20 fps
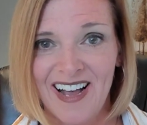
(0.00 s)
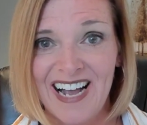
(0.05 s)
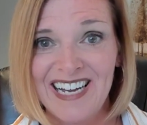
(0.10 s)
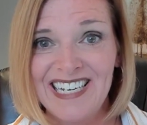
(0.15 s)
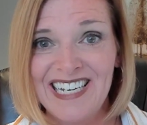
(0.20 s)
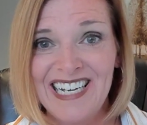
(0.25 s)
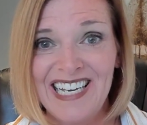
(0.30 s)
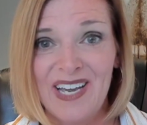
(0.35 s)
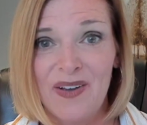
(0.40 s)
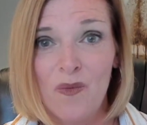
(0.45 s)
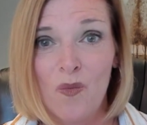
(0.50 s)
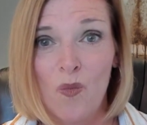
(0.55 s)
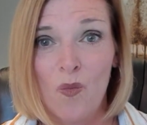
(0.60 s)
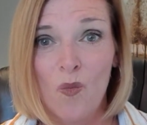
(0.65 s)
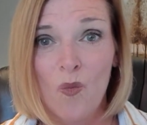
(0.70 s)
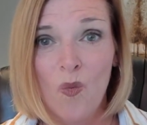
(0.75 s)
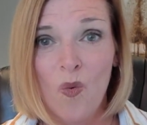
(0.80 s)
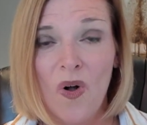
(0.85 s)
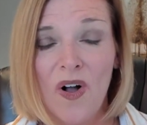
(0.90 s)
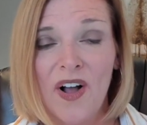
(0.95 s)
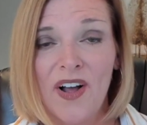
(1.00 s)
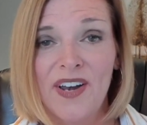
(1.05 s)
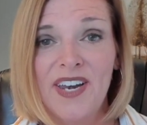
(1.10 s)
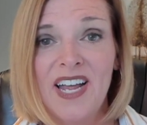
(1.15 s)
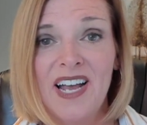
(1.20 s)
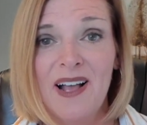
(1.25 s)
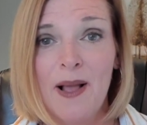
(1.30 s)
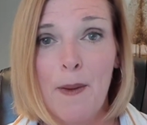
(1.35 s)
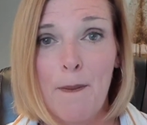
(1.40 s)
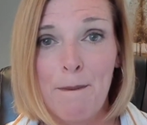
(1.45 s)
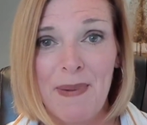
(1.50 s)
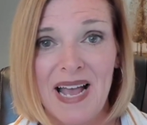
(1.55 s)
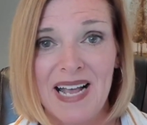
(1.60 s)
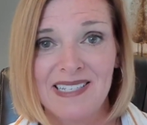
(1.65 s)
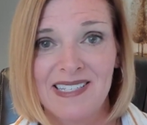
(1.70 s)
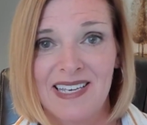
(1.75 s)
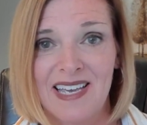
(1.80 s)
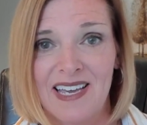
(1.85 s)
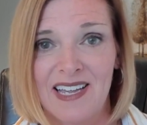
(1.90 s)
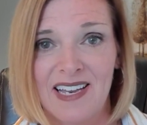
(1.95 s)
I didn't get one
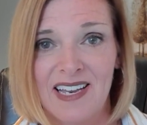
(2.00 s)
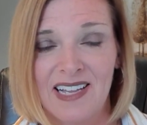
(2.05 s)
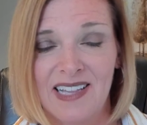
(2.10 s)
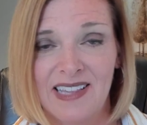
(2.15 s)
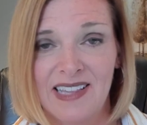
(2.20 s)
basket,